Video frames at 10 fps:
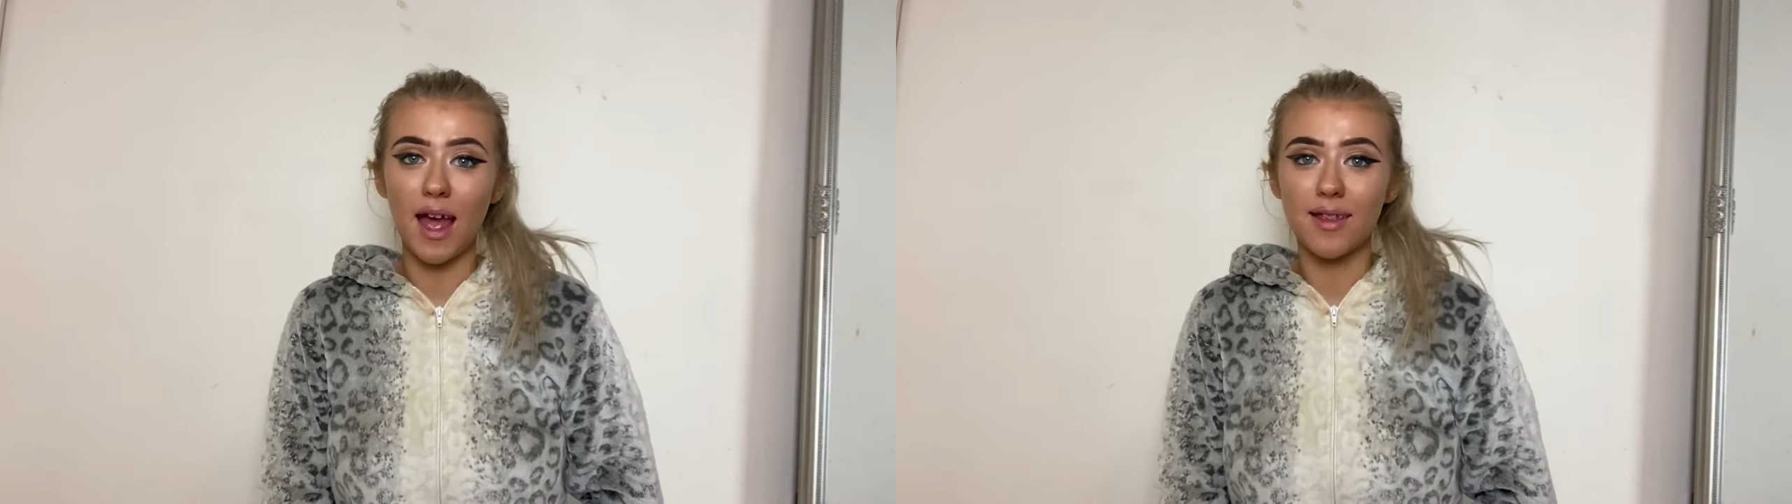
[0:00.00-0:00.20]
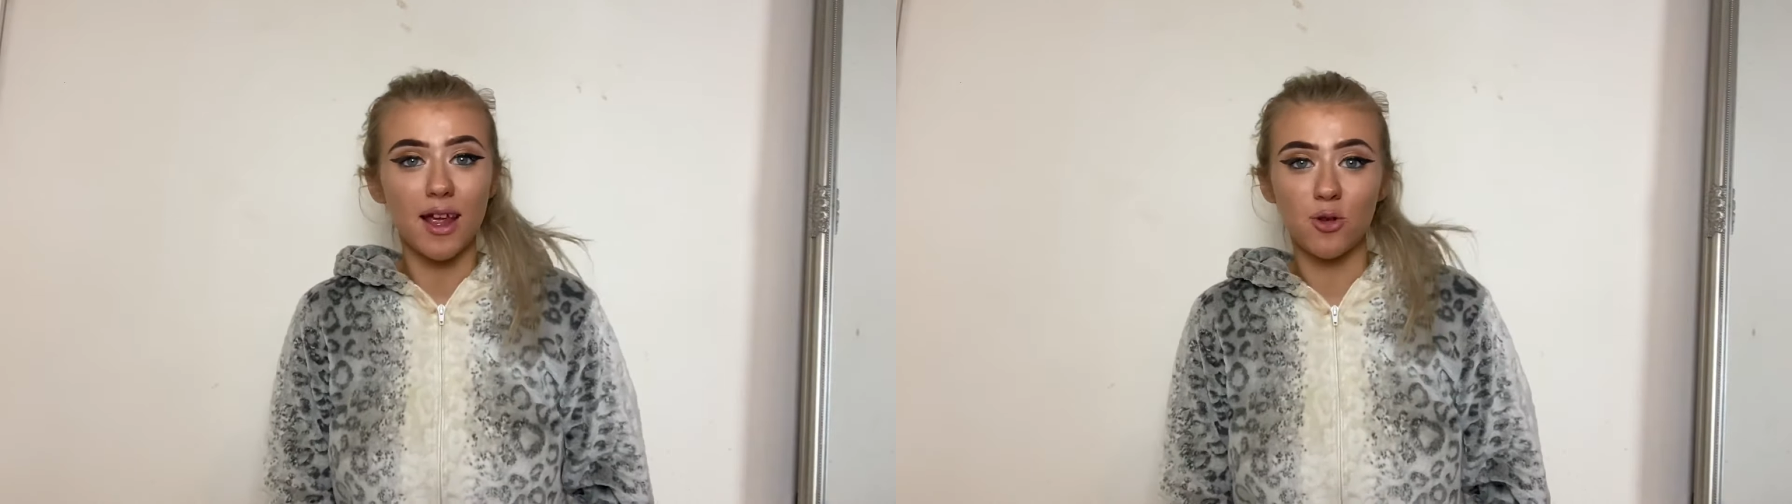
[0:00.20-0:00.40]

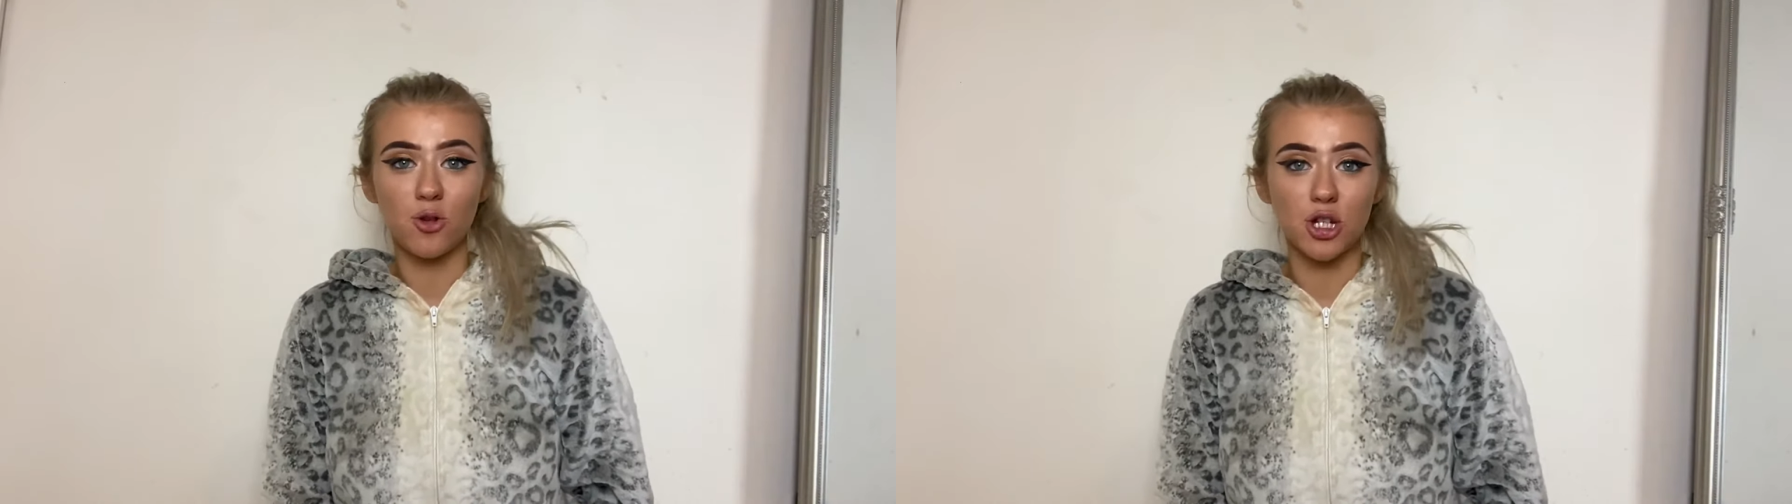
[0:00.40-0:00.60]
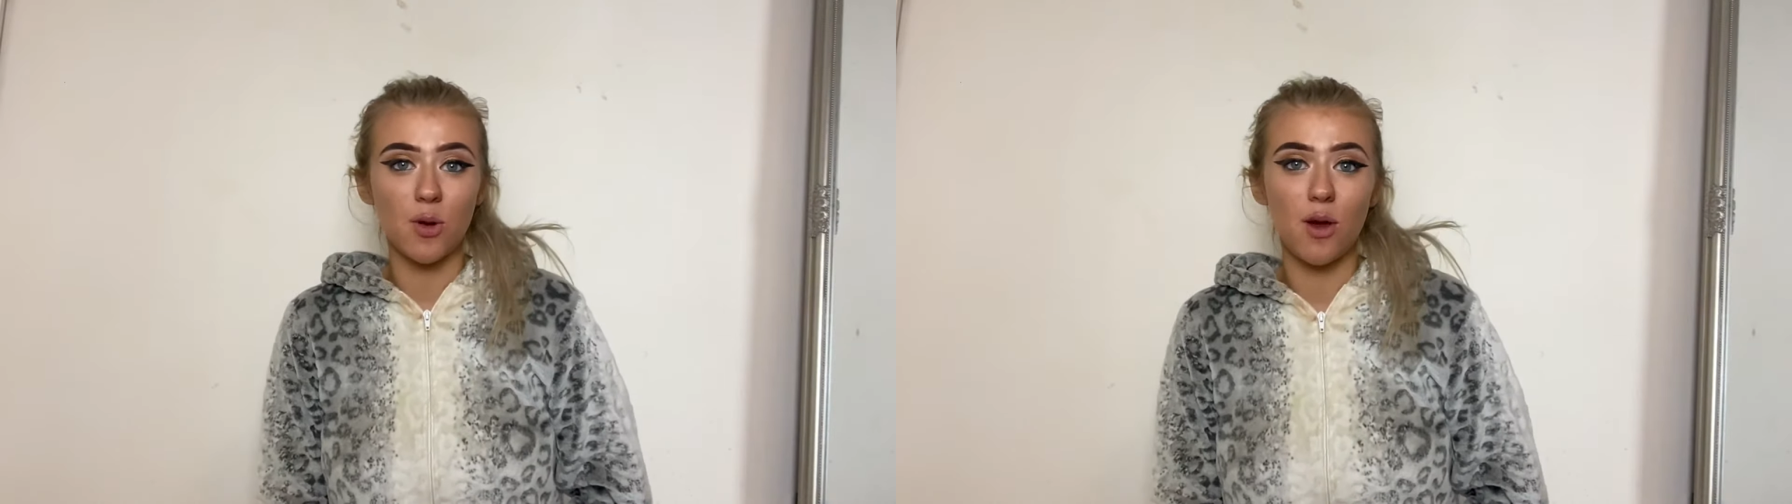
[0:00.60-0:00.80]
a TikTok
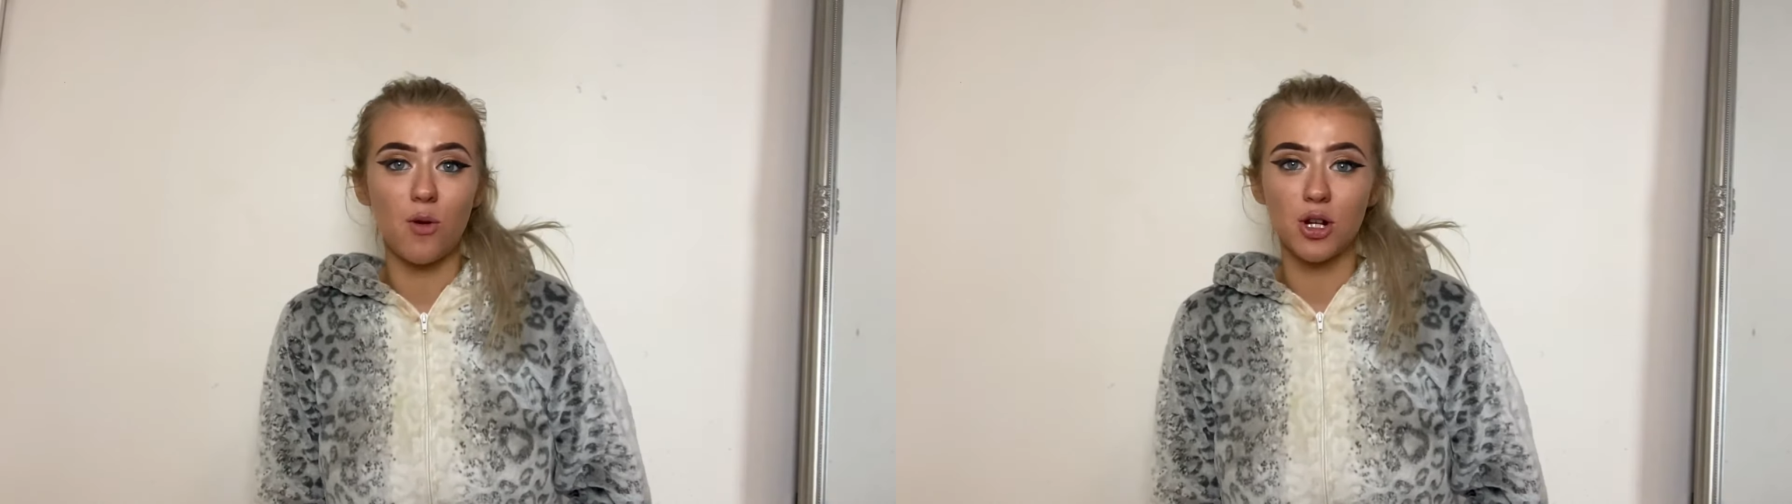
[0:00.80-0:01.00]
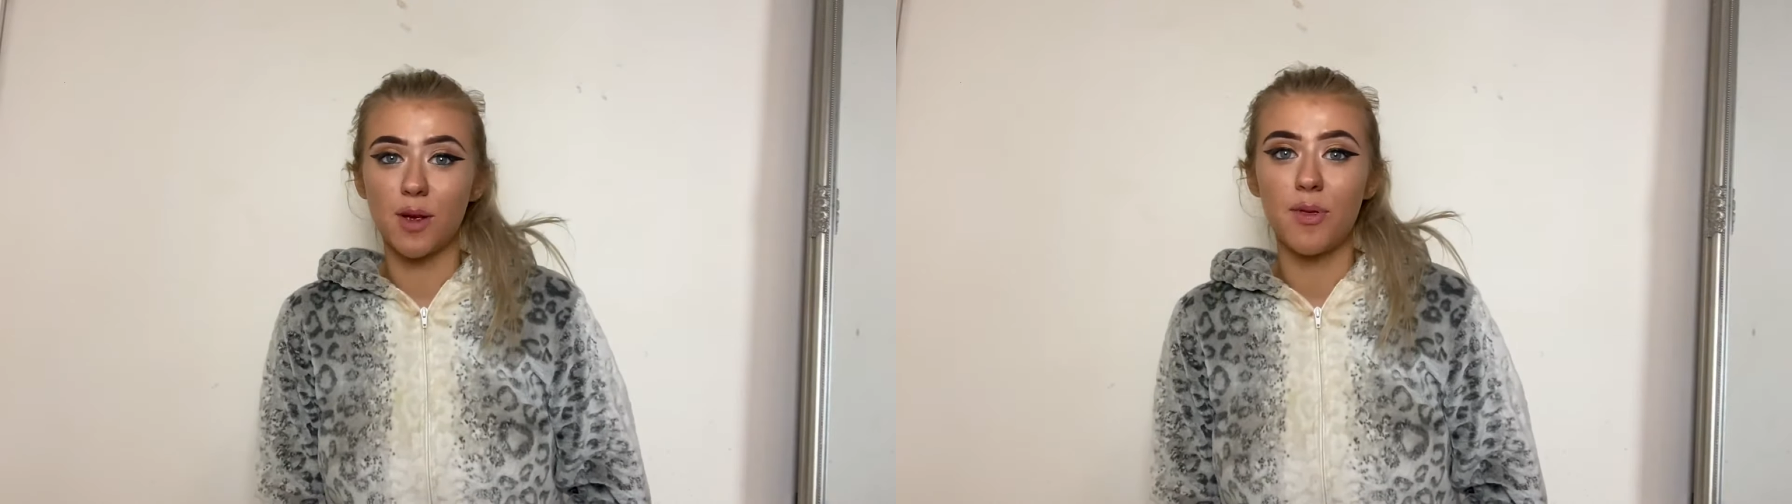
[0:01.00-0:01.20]
shout out
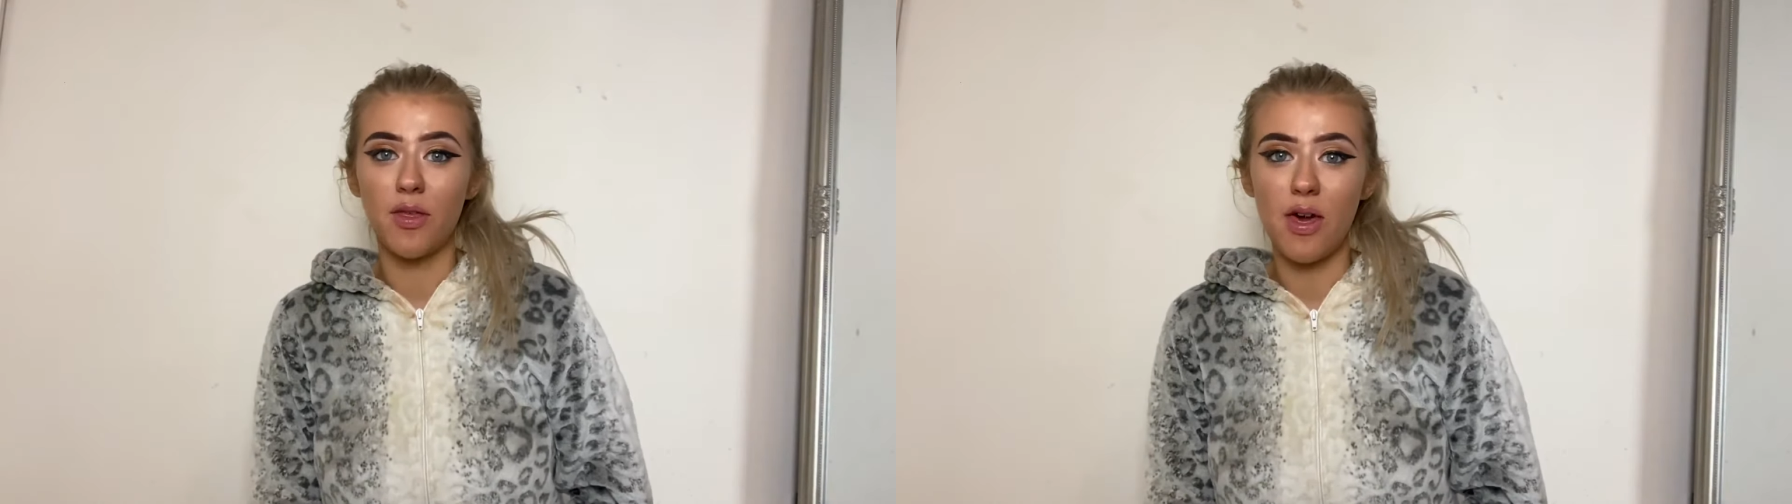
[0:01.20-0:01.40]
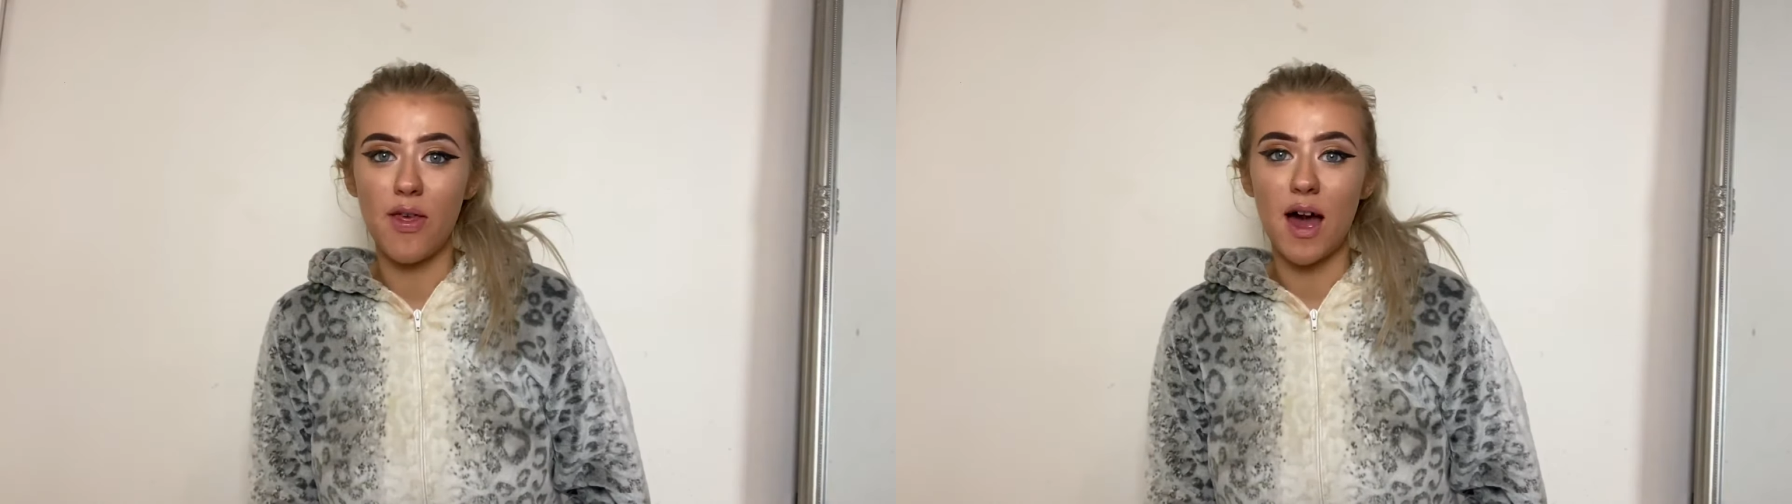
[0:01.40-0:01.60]
or something
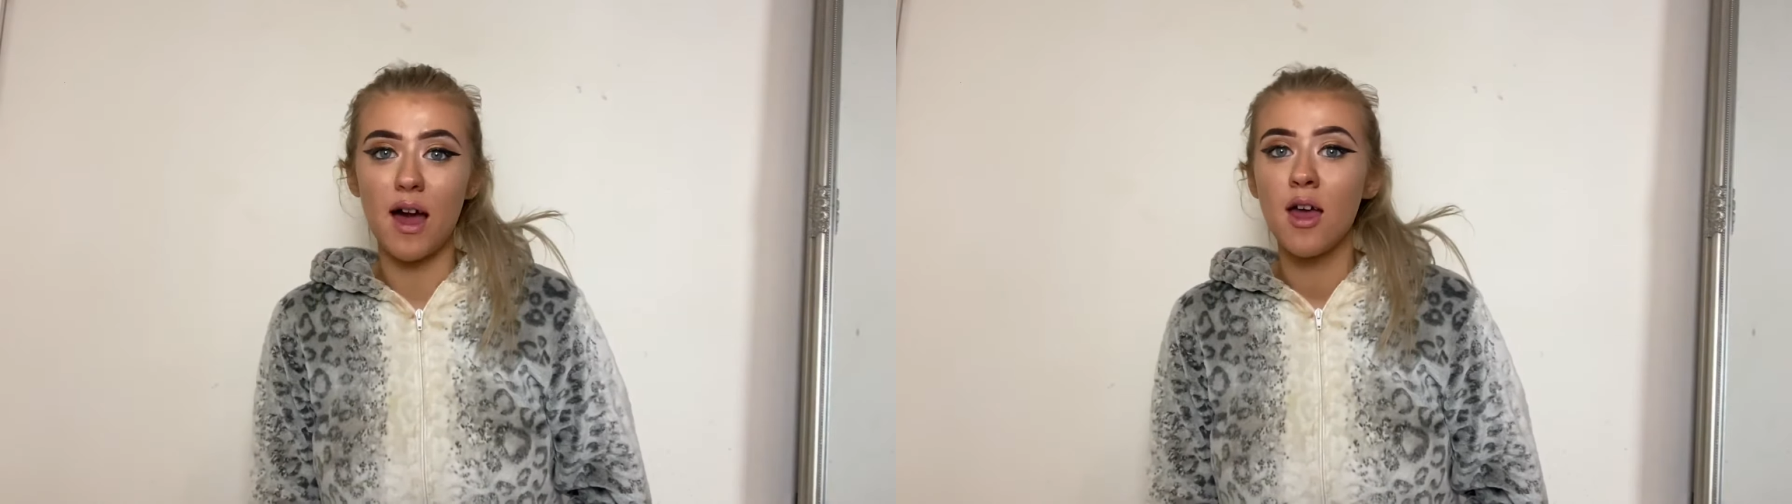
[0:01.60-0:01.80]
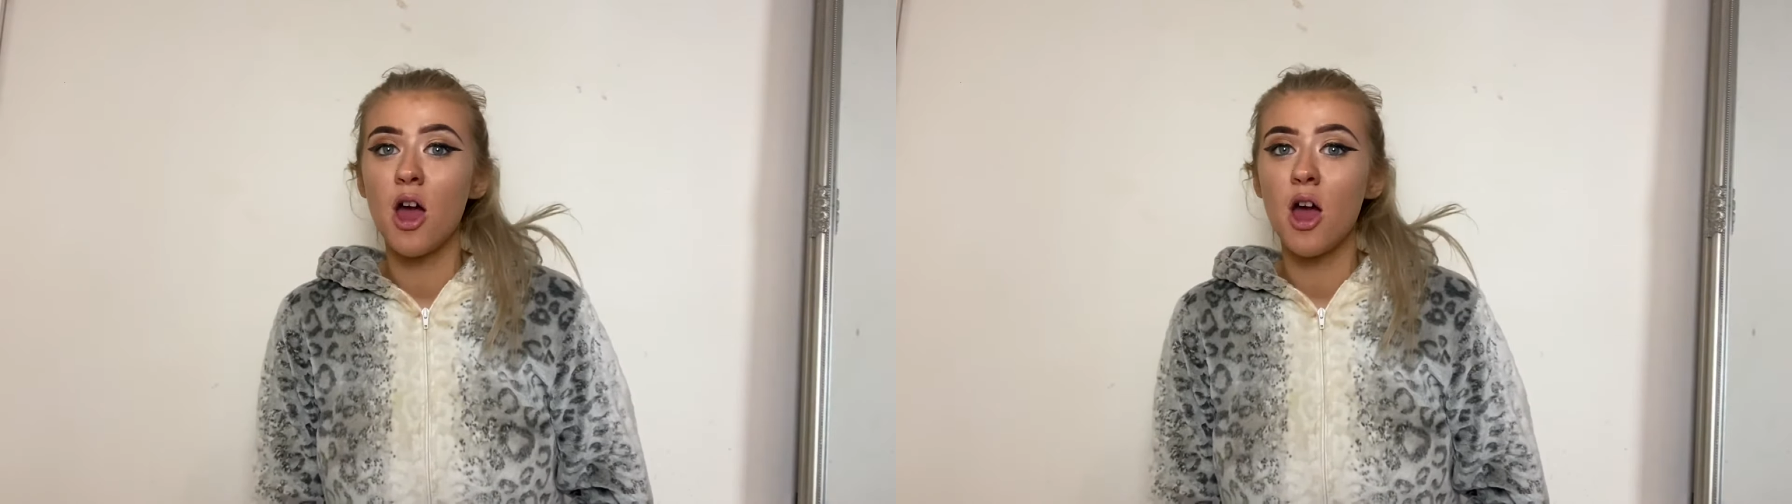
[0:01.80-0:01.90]
like that,